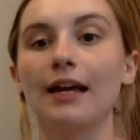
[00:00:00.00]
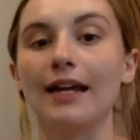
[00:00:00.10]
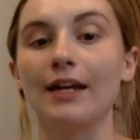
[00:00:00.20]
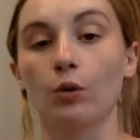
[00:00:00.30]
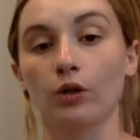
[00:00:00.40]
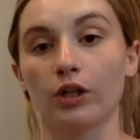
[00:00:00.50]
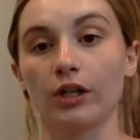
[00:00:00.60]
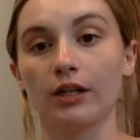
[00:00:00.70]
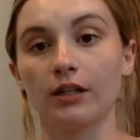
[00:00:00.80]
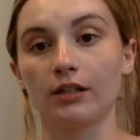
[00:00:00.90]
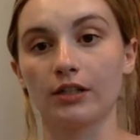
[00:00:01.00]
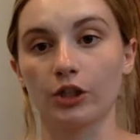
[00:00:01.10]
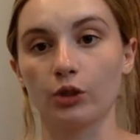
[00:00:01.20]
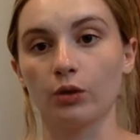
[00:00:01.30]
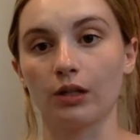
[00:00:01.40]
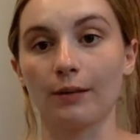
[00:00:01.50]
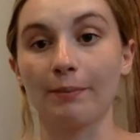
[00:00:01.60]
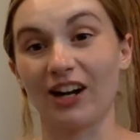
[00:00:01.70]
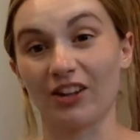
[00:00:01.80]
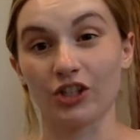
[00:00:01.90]
in order to
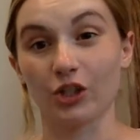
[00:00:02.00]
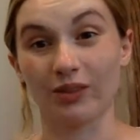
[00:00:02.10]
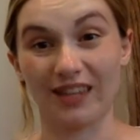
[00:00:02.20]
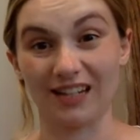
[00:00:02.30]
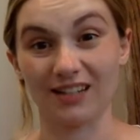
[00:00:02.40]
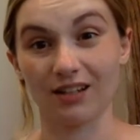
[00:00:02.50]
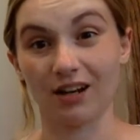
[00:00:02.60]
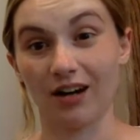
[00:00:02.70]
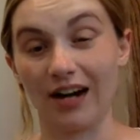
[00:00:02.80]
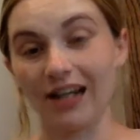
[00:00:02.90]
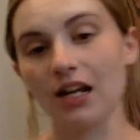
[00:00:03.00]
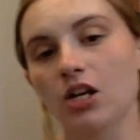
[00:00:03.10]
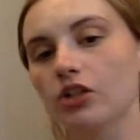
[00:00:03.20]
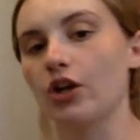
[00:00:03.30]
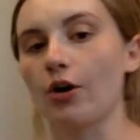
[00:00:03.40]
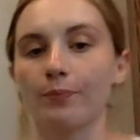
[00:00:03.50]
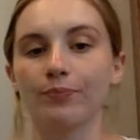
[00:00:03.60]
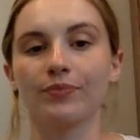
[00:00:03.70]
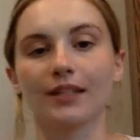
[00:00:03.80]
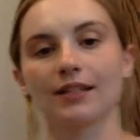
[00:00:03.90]
compare the two things, all right? So,
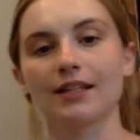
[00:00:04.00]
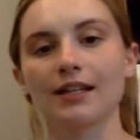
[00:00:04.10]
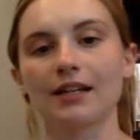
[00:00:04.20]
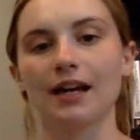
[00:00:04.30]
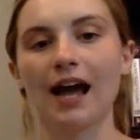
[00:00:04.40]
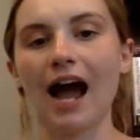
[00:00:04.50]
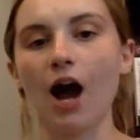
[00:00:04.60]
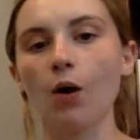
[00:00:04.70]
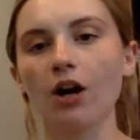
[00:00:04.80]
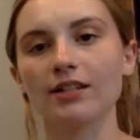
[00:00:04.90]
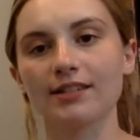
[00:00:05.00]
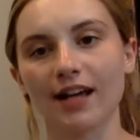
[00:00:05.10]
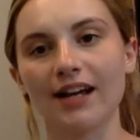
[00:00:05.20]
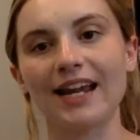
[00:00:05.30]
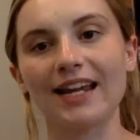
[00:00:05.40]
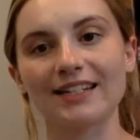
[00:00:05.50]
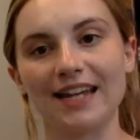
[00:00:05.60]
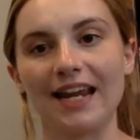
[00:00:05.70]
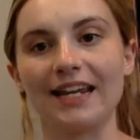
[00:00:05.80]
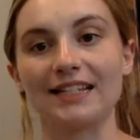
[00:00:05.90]
how are sun and
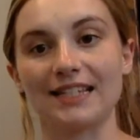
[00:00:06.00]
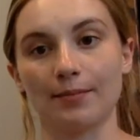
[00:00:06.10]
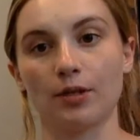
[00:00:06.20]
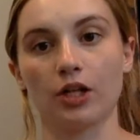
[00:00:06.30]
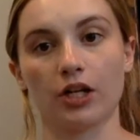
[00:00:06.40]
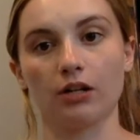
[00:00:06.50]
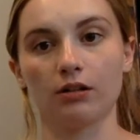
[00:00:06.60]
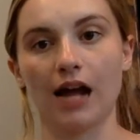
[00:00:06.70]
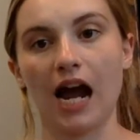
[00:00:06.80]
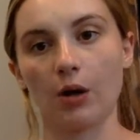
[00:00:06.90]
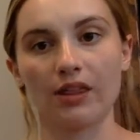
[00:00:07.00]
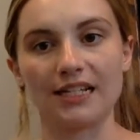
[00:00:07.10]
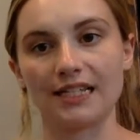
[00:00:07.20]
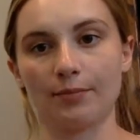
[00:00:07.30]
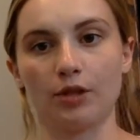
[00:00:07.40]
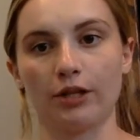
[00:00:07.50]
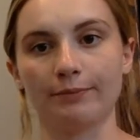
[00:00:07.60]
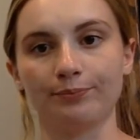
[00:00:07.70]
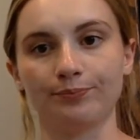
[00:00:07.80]
day similar? How are they similar?